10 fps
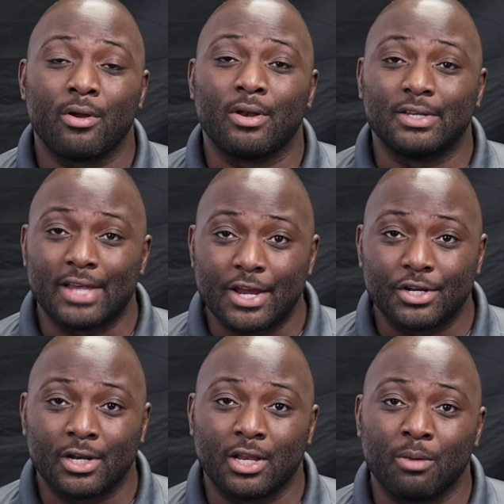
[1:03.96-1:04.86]

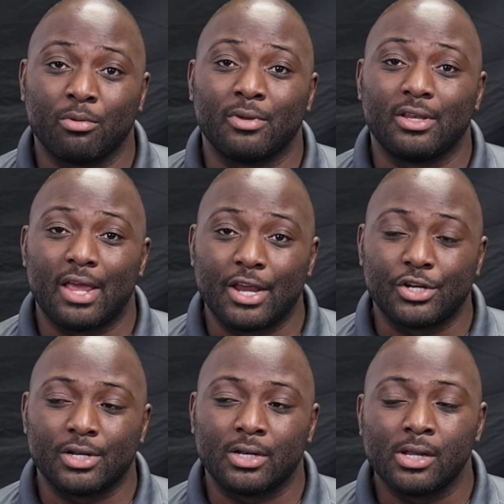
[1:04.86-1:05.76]
periodization and
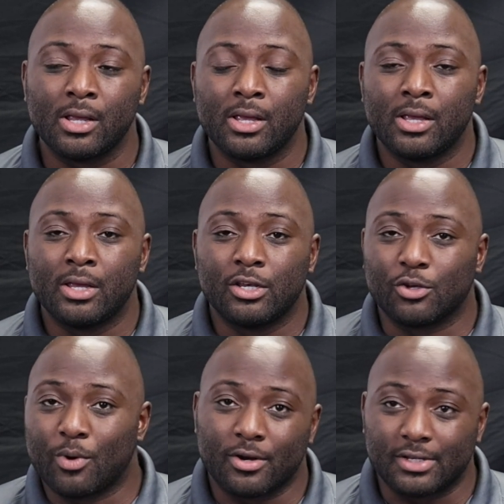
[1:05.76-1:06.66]
implementation.
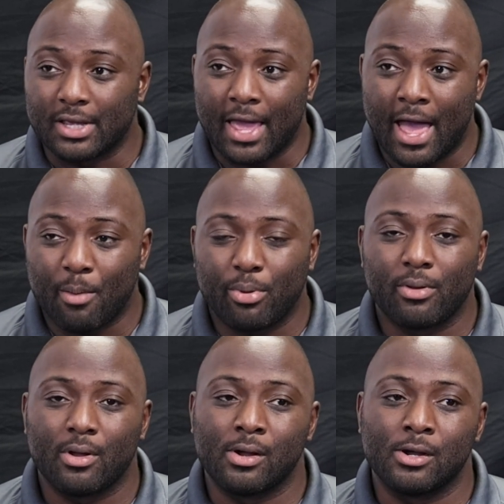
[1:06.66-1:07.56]
So where's the gap?
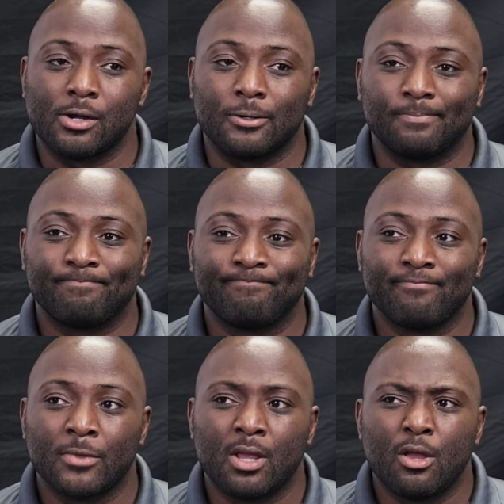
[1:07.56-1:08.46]

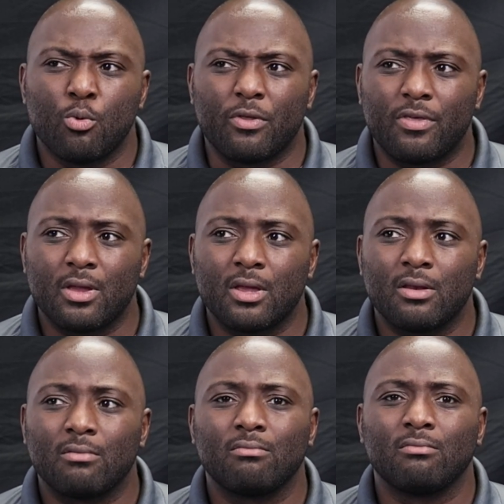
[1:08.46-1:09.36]

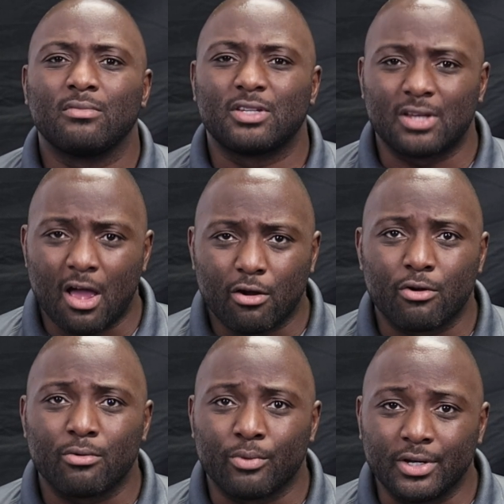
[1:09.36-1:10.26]
Within
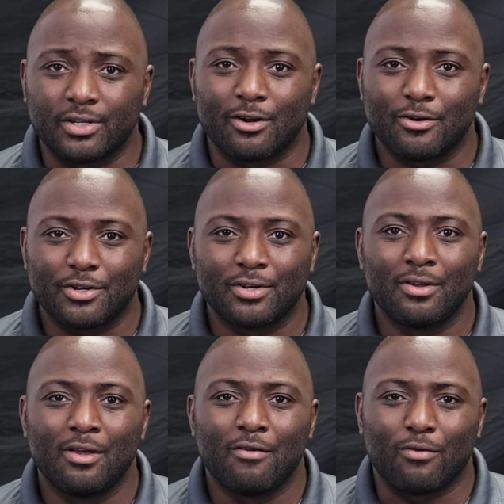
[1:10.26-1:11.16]
soccer research,
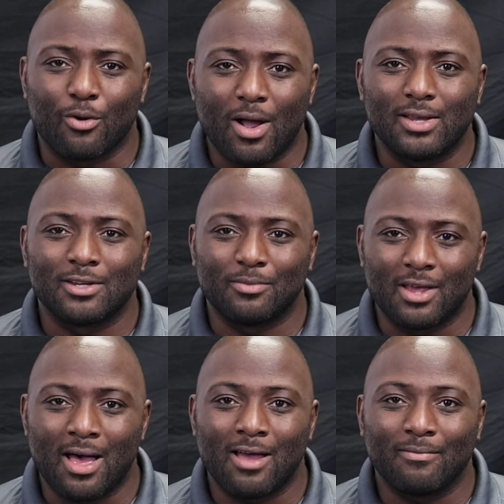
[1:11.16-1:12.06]
for quite some
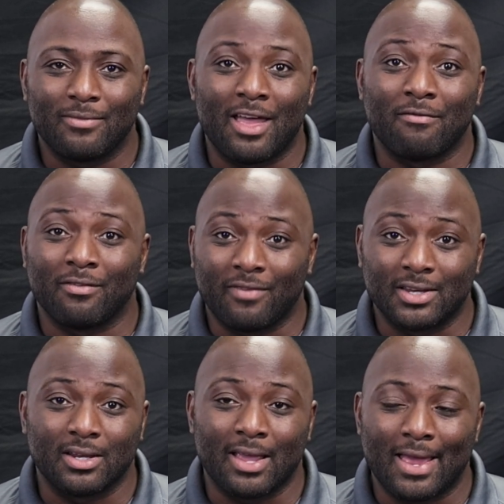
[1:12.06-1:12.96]
time, they have
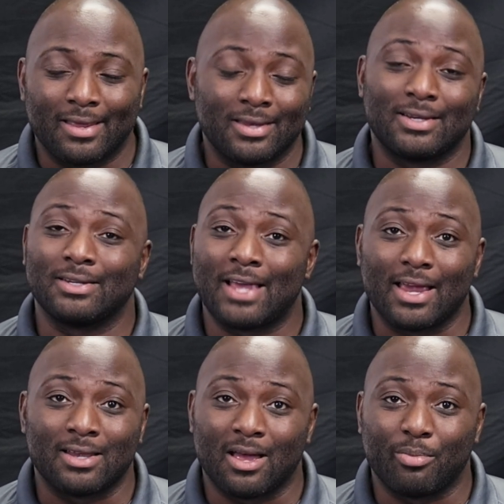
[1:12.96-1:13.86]
investigated this
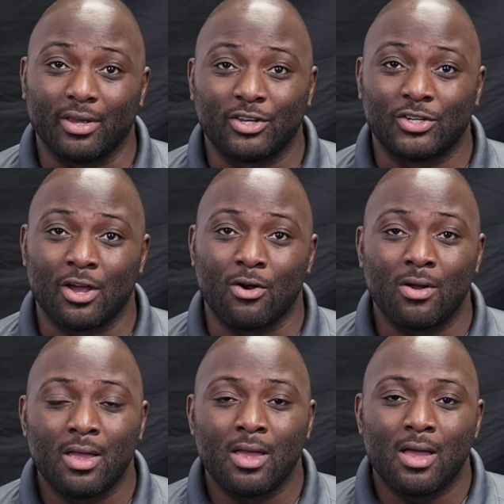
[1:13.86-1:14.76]
exact topic. So
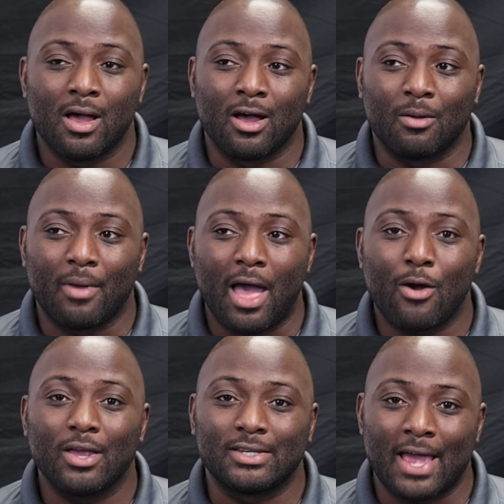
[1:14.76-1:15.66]

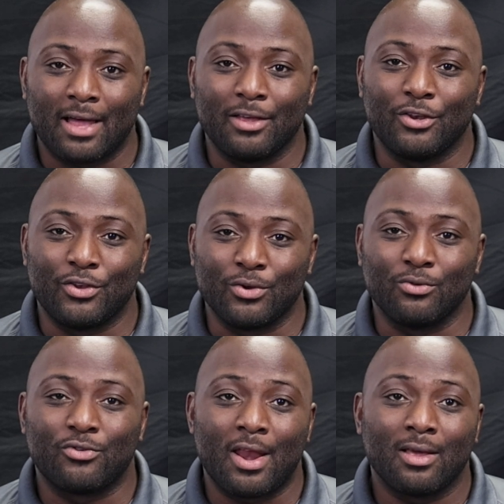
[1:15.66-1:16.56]
how exactly
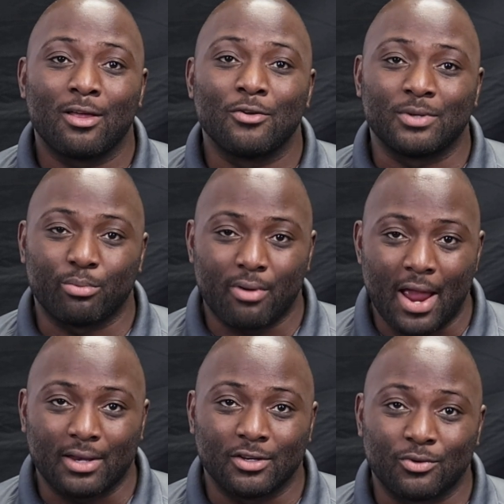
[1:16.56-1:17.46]
do training loads in
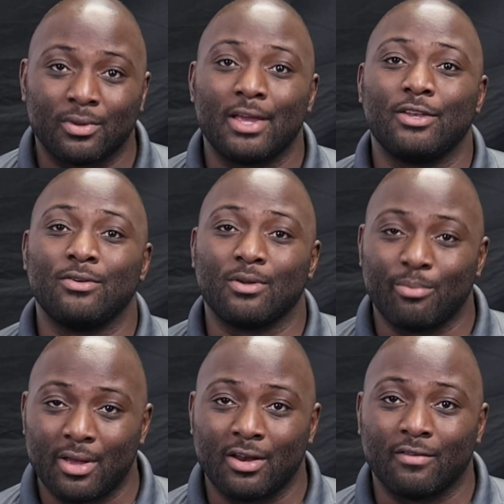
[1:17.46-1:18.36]
practice relate to
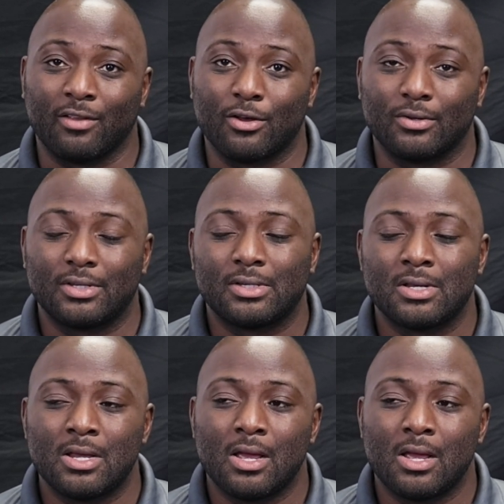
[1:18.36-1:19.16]
competitive loads?